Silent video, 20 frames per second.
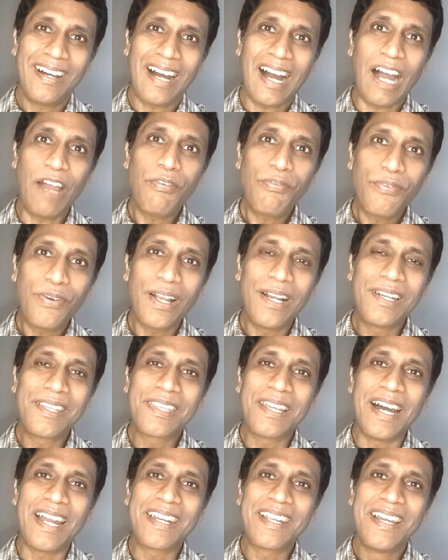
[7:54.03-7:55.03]
I felt
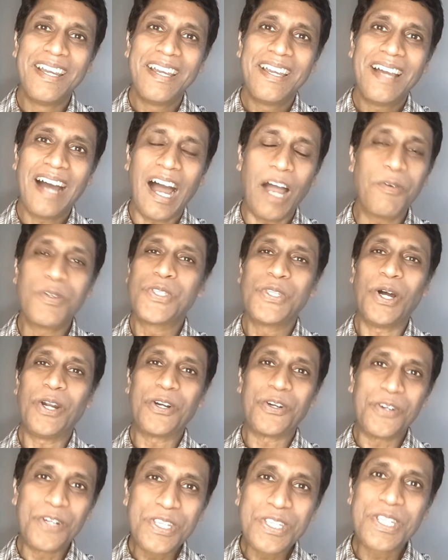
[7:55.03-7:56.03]
that I was
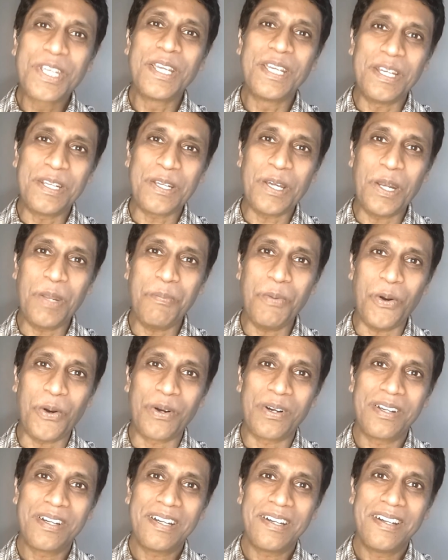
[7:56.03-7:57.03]
not risking it
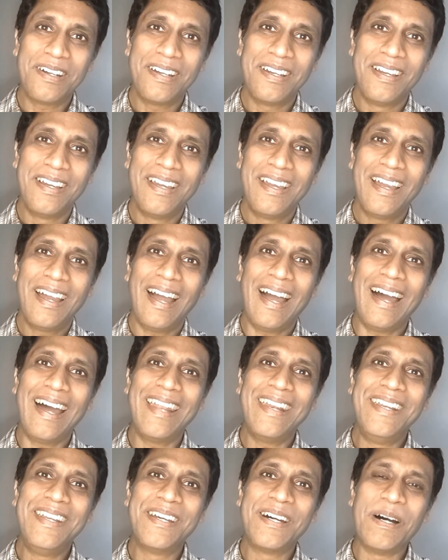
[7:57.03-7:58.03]
anymore.
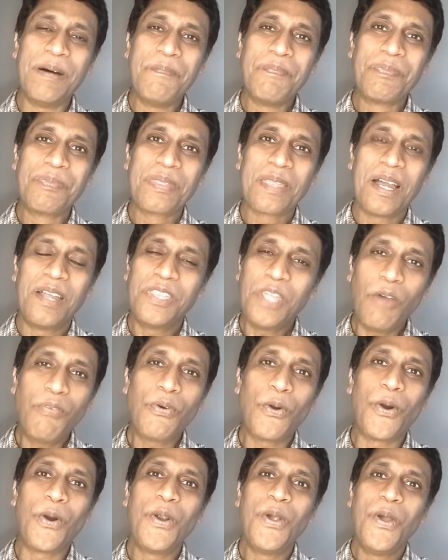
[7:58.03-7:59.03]
And
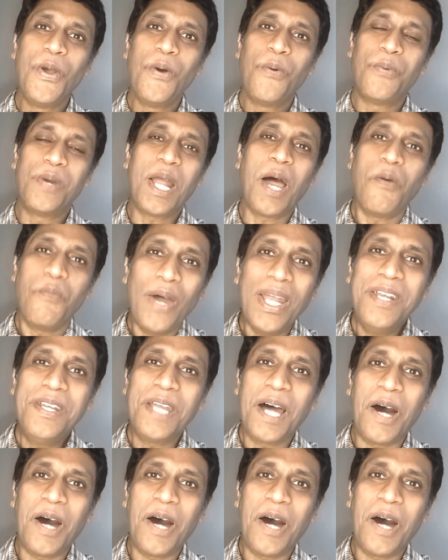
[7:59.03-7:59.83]
therefore, when I went